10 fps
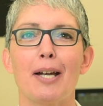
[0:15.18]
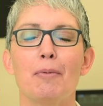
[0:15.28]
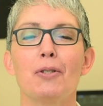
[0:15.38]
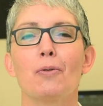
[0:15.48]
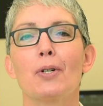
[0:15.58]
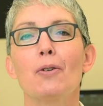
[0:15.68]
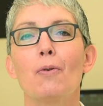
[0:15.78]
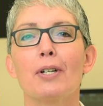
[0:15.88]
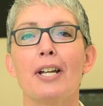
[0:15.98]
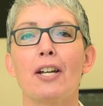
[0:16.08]
Laboratory
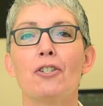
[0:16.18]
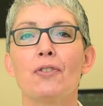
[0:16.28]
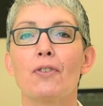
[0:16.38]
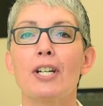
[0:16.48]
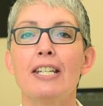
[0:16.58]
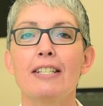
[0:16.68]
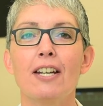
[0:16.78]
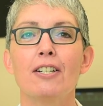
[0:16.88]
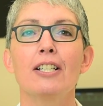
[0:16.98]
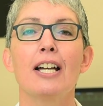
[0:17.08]
Coordinators for East
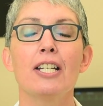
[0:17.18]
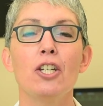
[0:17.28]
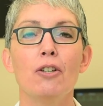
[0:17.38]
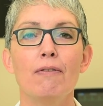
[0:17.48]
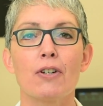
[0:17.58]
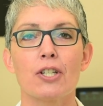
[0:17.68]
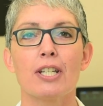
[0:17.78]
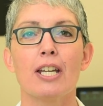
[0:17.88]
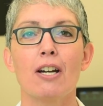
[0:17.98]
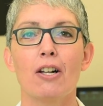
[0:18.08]
Carolina
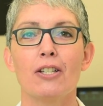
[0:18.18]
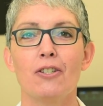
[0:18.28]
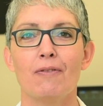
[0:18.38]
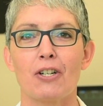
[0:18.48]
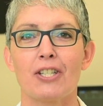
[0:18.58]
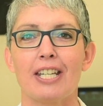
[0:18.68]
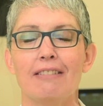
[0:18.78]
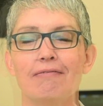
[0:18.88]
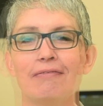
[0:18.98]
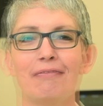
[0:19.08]
University College of Nursing.